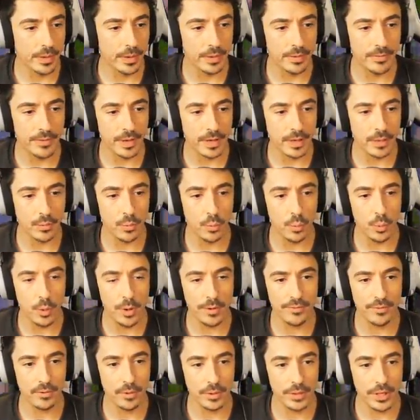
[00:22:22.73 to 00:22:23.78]
if I can
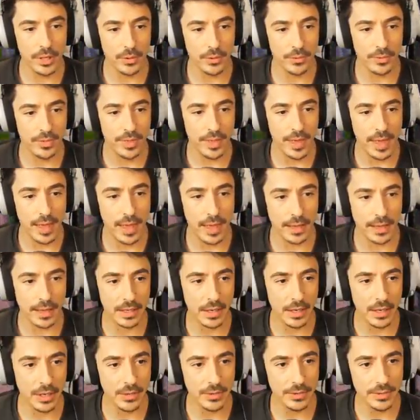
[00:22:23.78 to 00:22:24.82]
whiffle you there, can
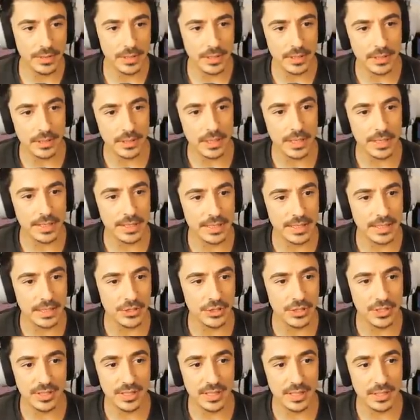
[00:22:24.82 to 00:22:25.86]
I use the like D,
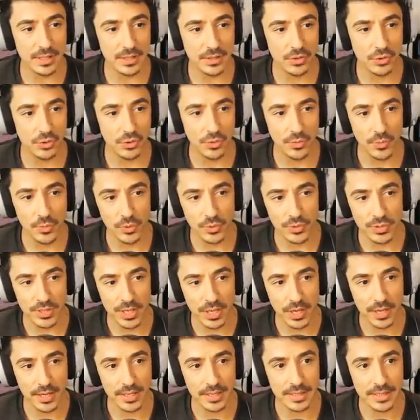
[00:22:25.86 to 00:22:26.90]
just the normal
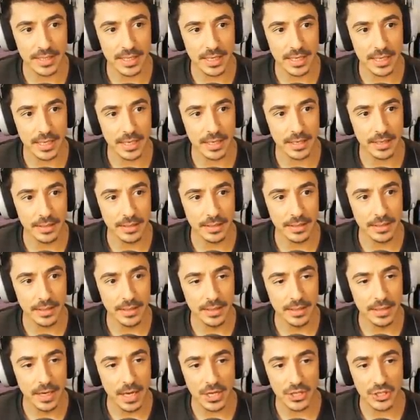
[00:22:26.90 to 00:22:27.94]
size here?
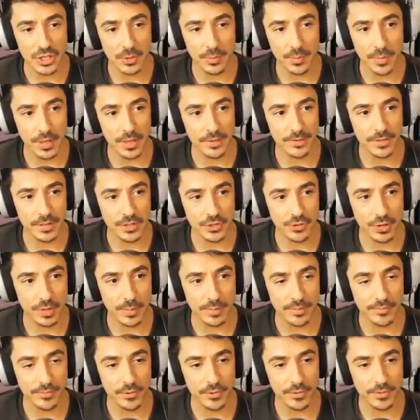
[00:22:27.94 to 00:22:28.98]
I don't mind if it's
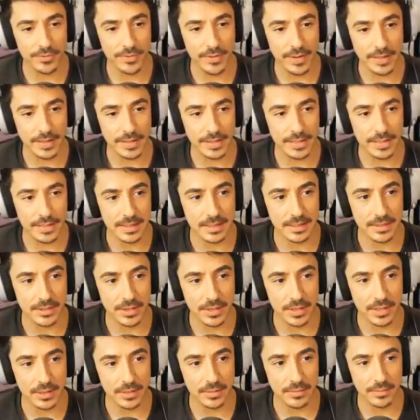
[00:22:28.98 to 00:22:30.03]
creeping through the fences because
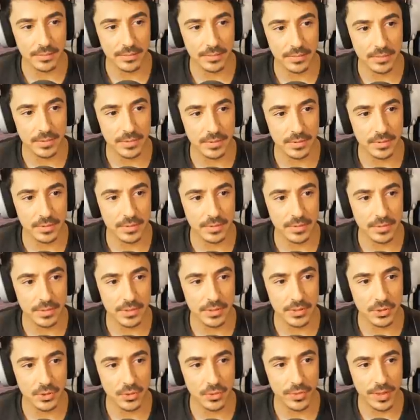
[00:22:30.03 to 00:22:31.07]
I can
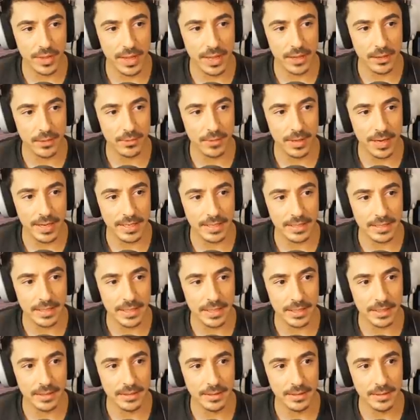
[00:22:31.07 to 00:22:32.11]
sort that out
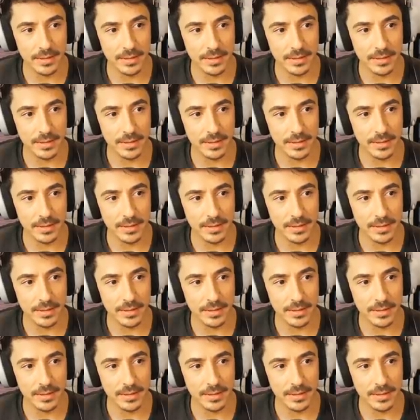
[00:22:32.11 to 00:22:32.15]
later.